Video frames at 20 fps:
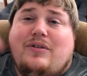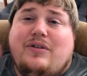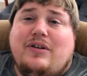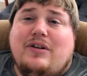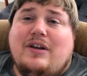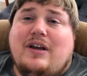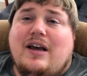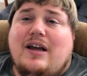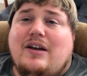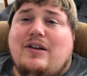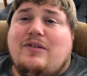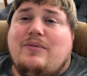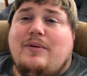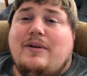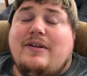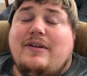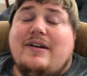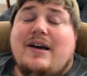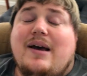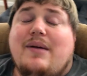to kind of
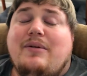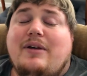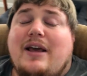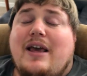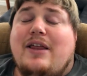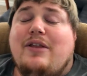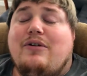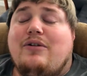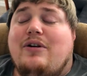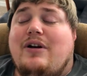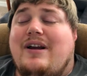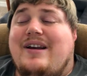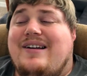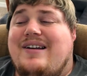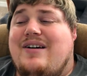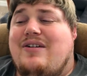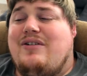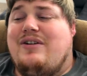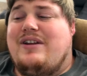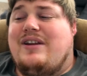spend time together. And
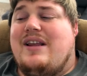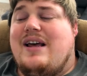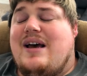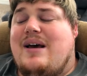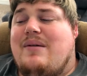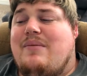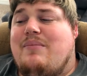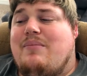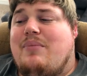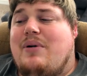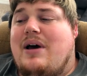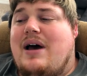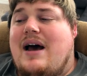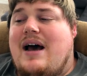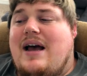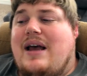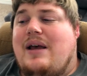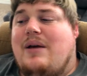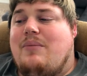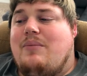not only that, but
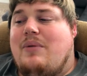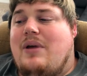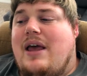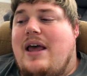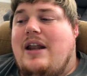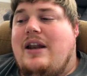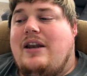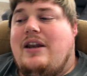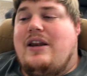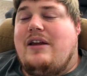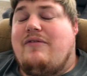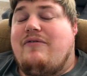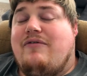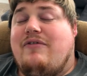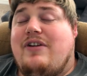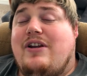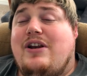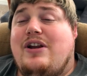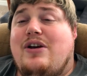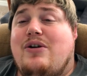I am editing
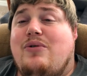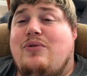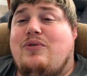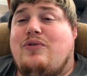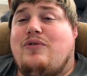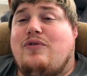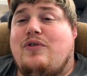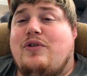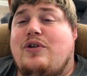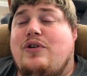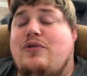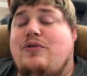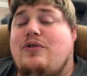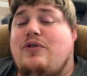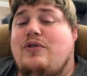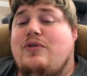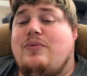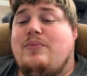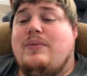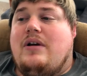videos for
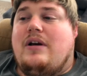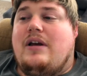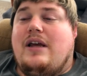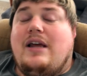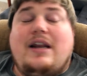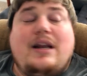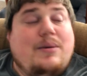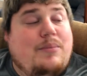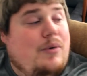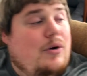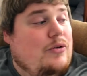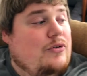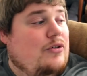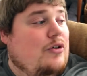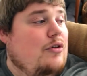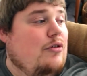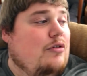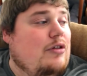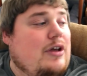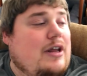YouTube and I'm
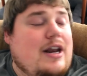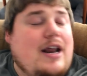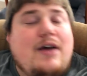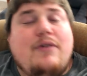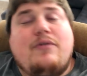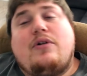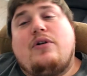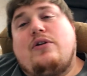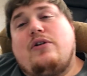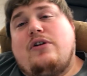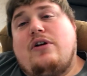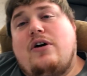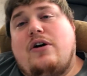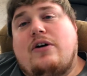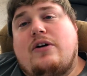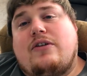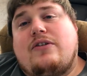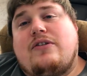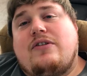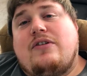also looking after the
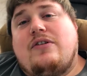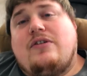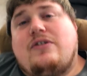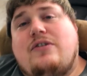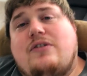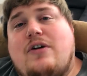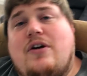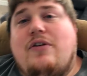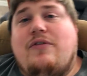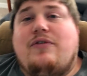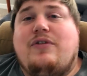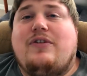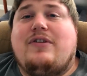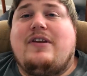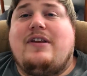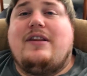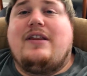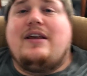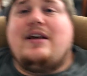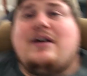dogs. So if you see
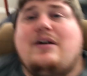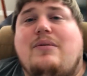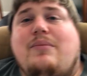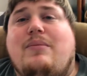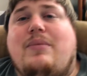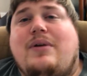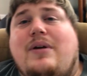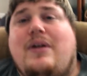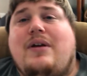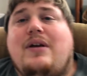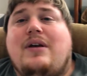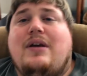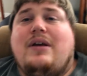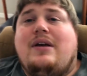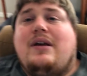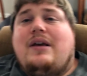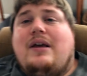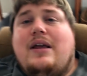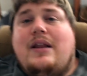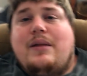them
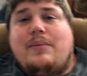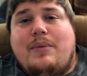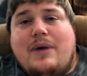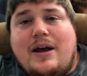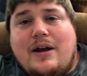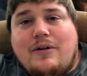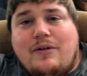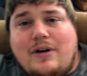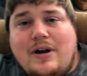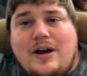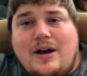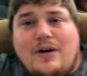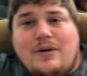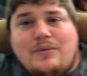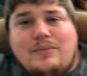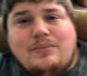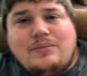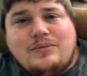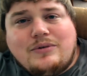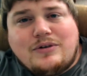in the background
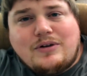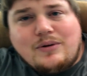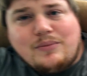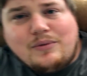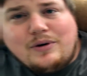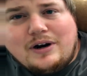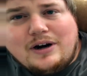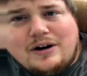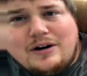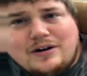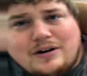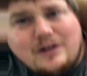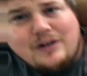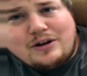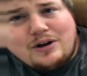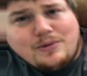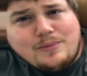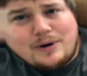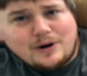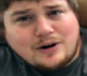somewhere,
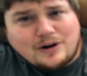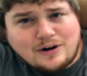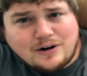Goober.